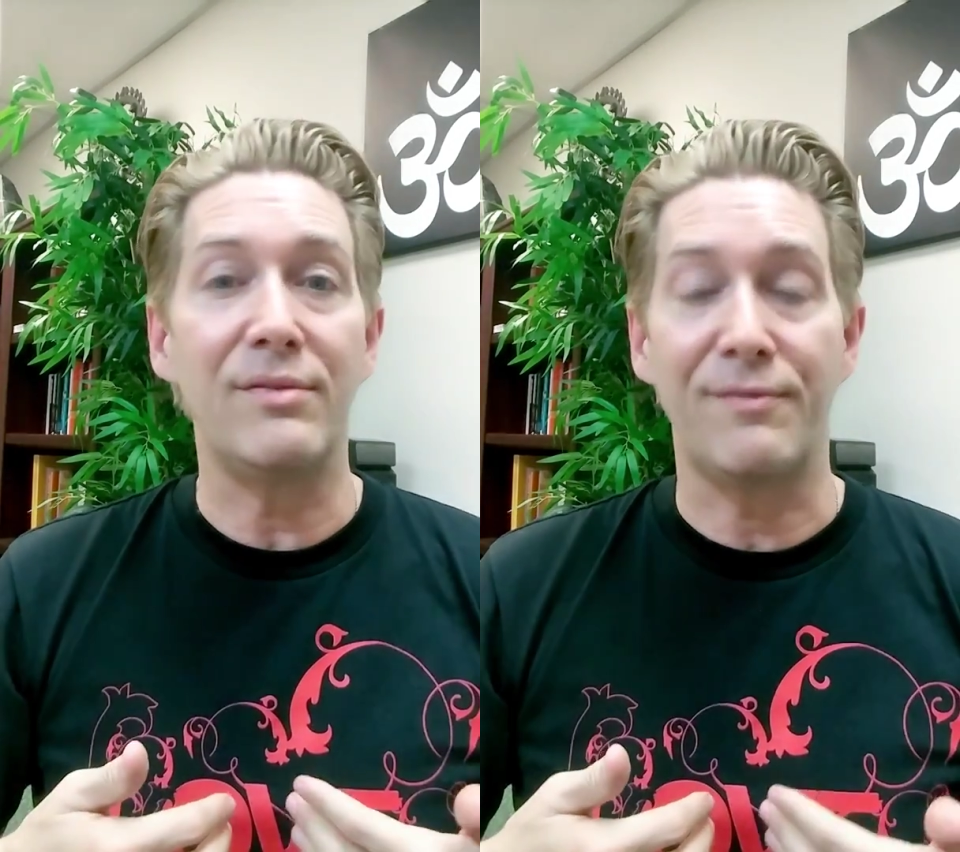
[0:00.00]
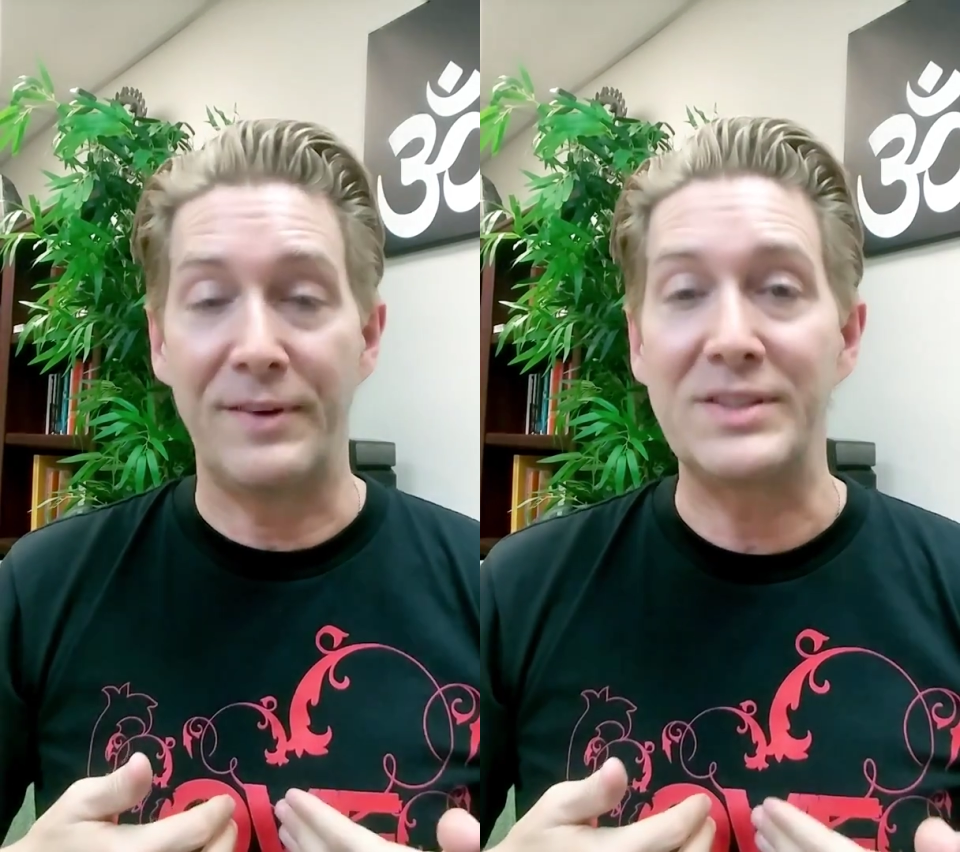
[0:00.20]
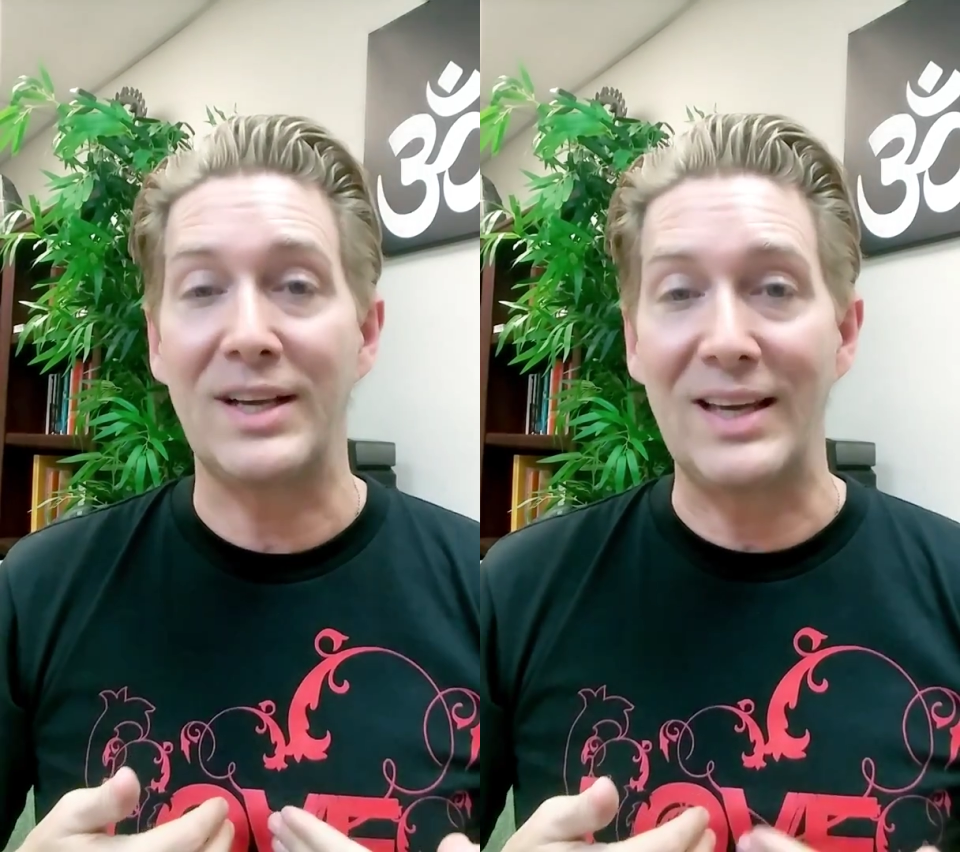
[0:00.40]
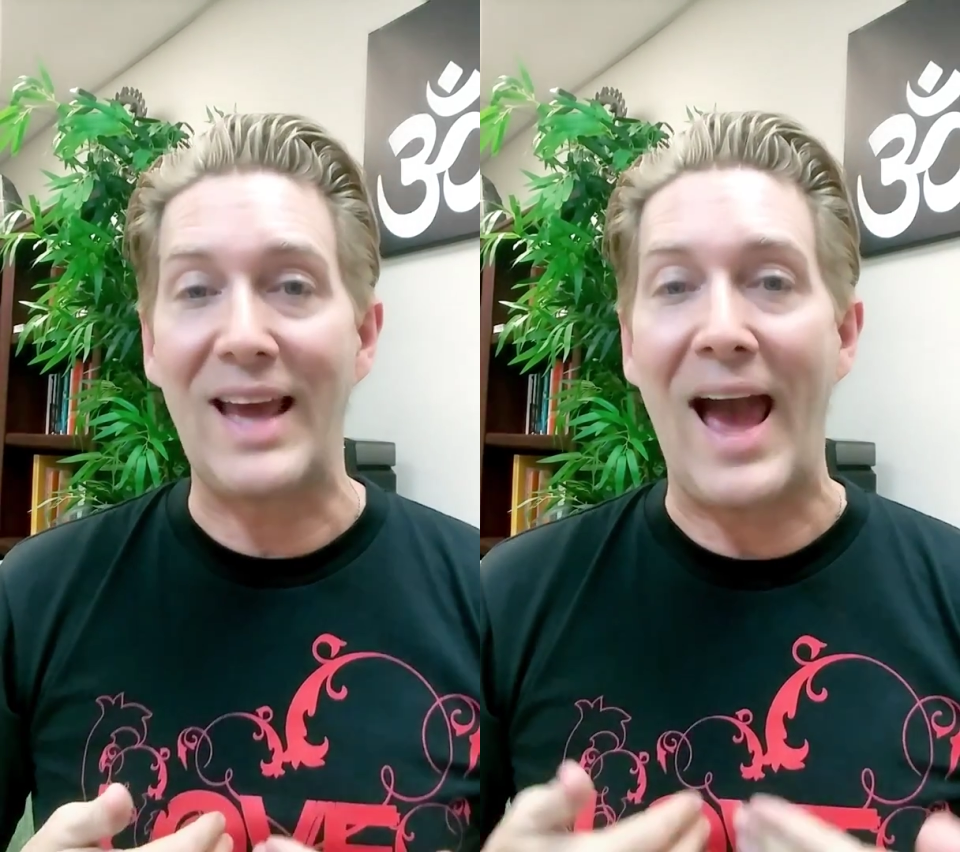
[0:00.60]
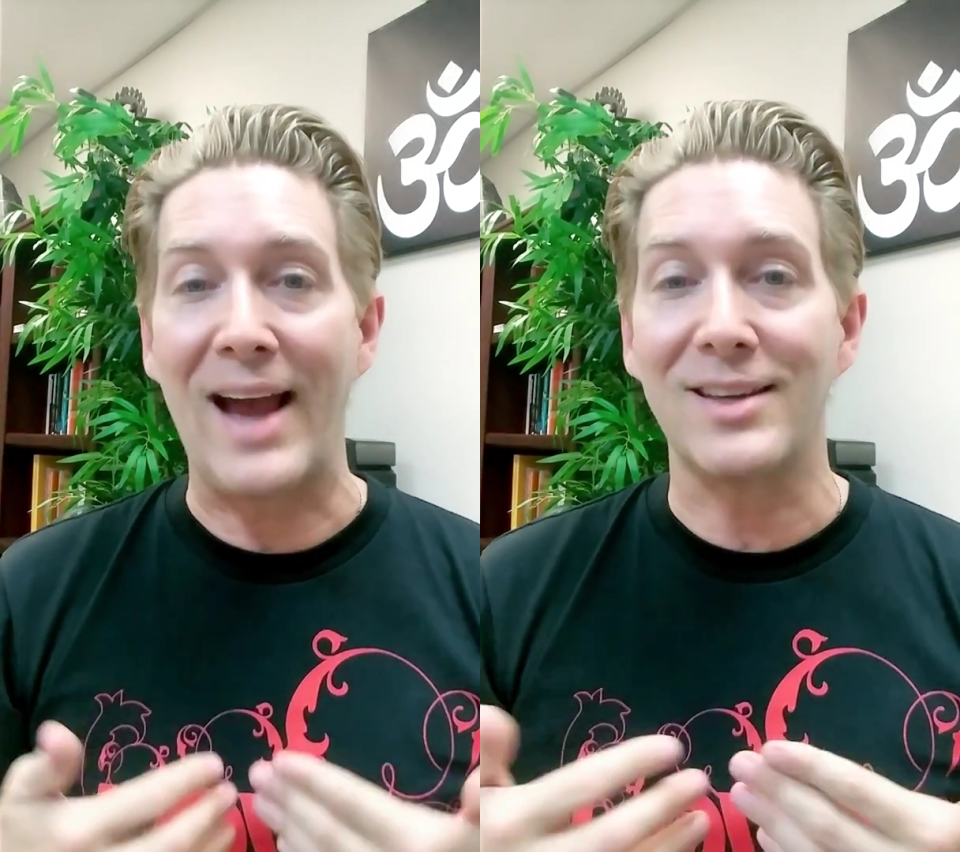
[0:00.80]

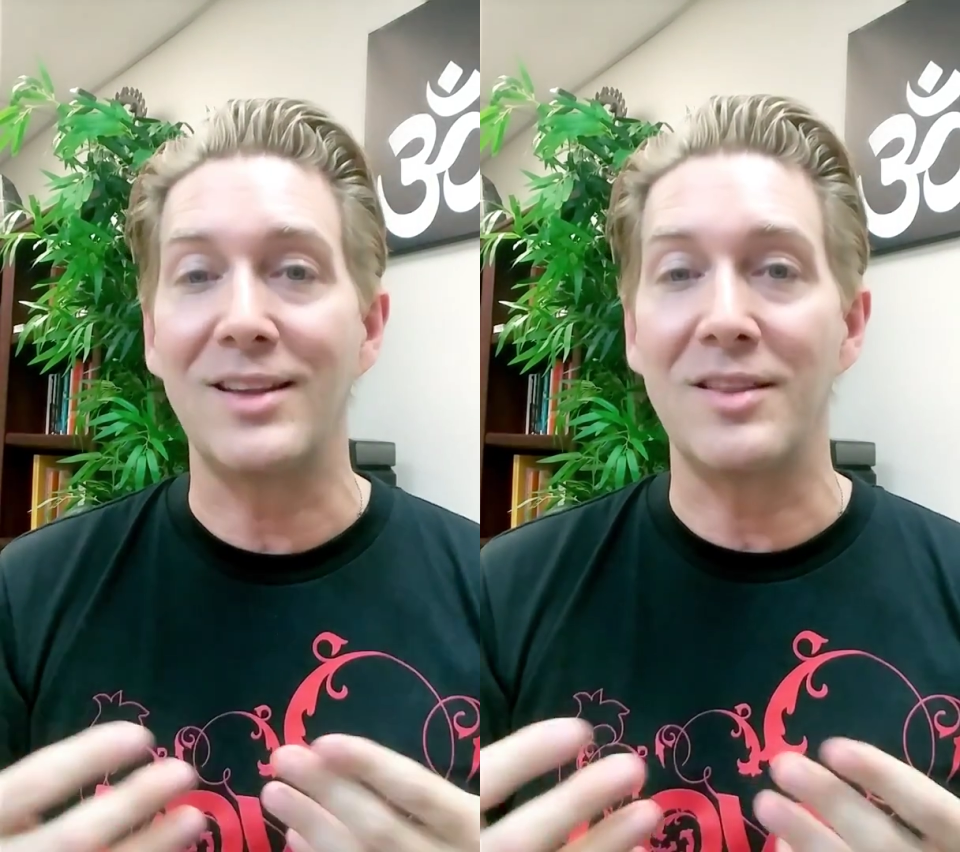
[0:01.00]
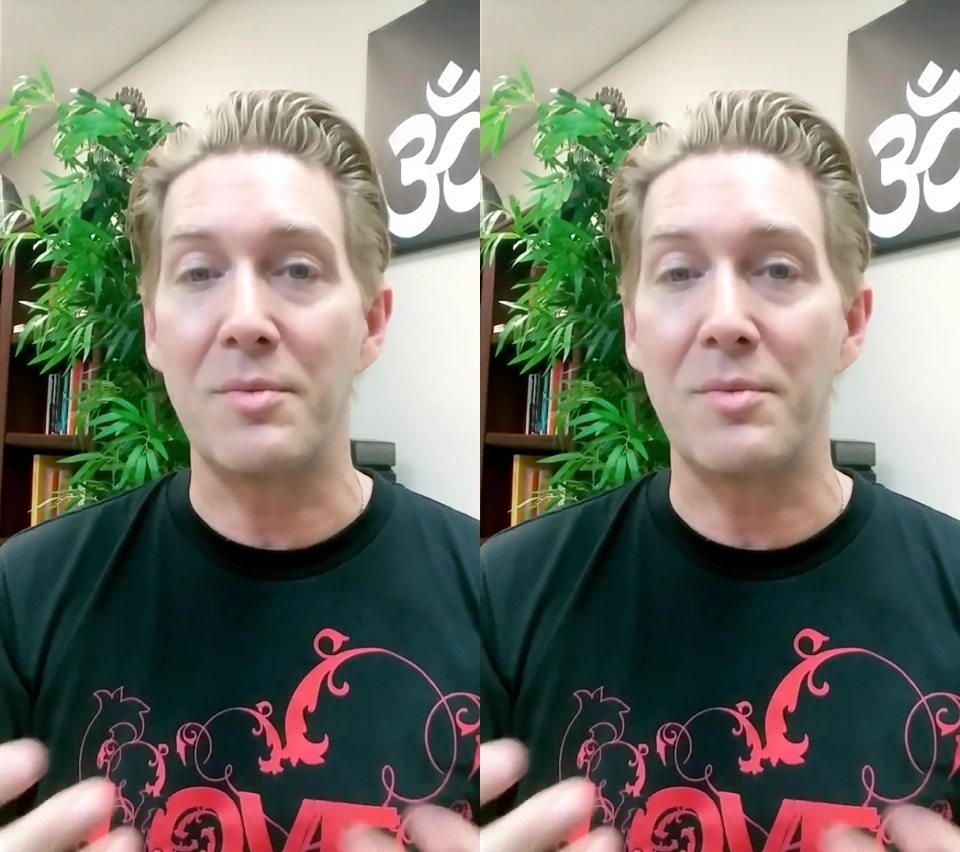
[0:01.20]
physically acting